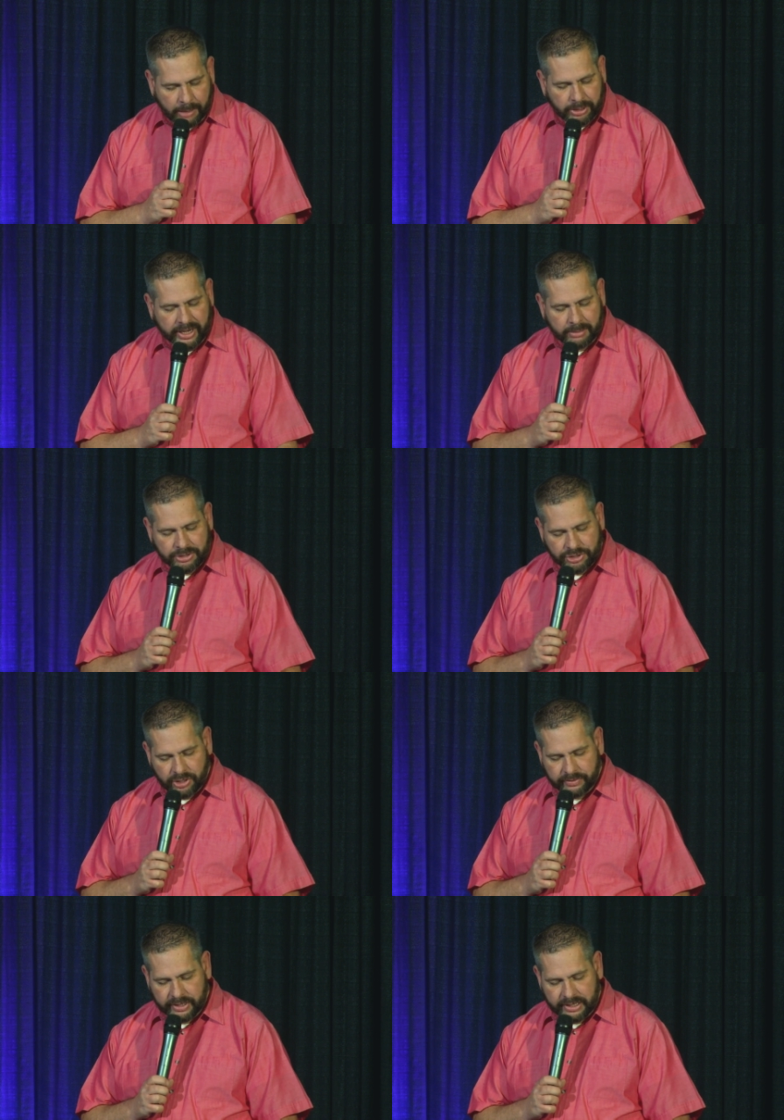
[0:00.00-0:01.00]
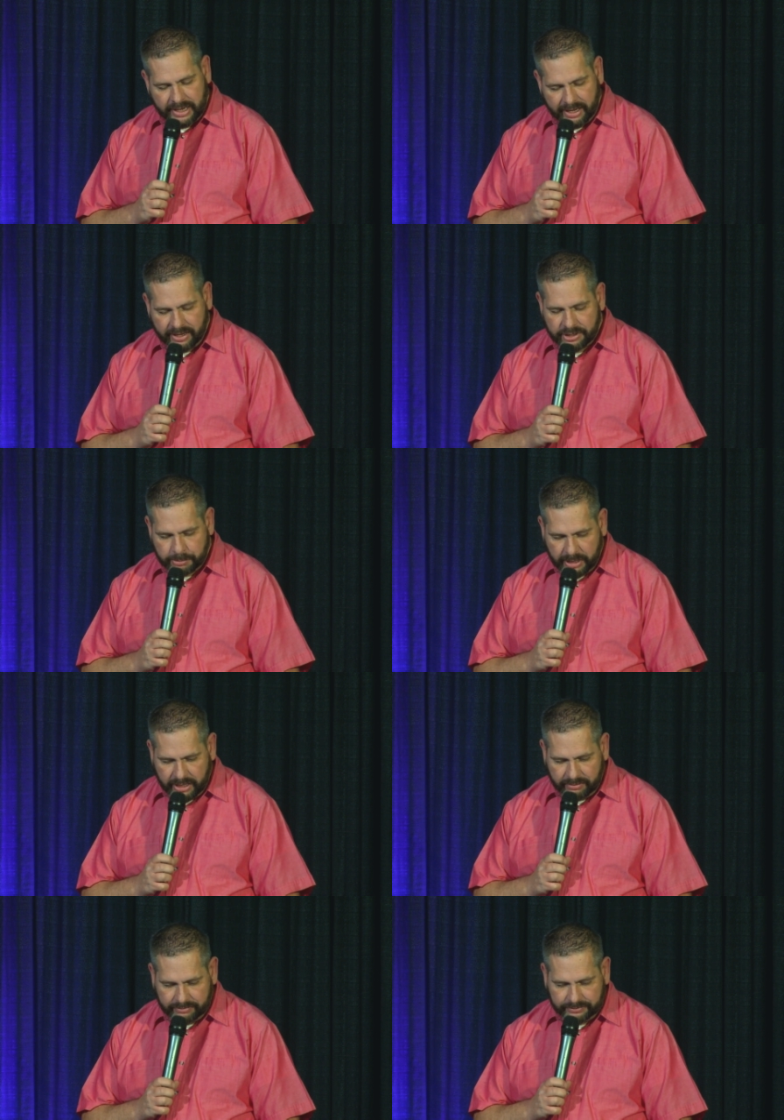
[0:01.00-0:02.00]
Abraham's servant and his
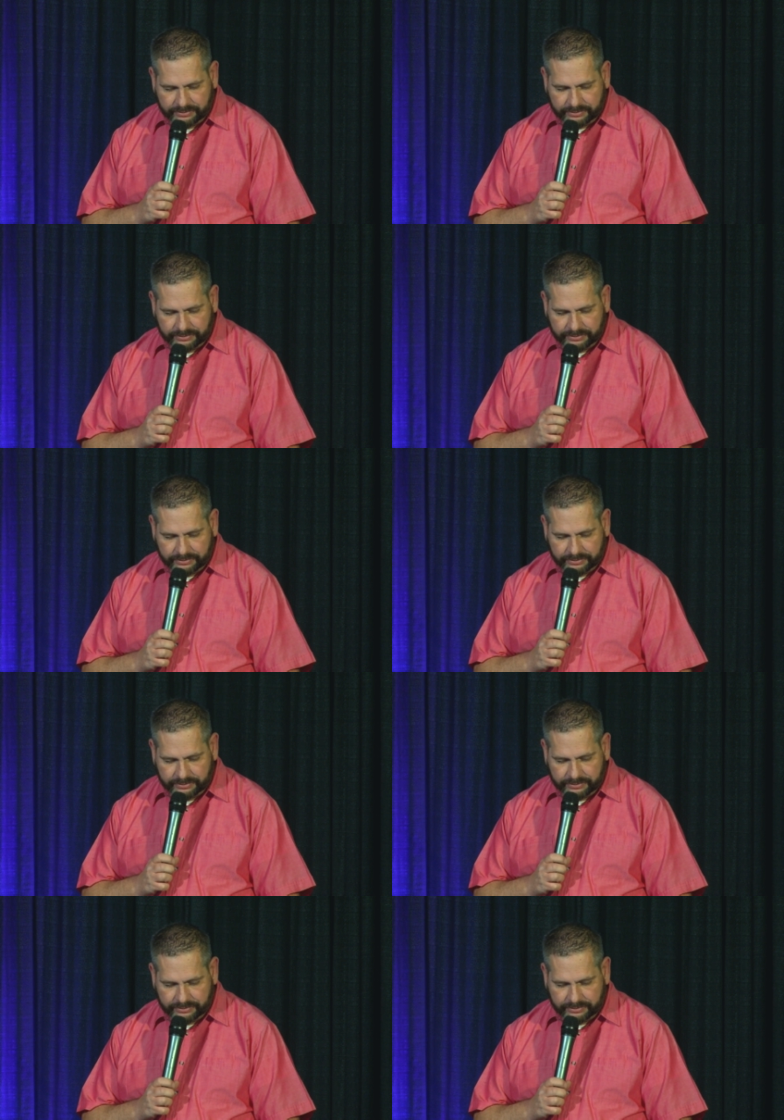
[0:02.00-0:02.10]
men.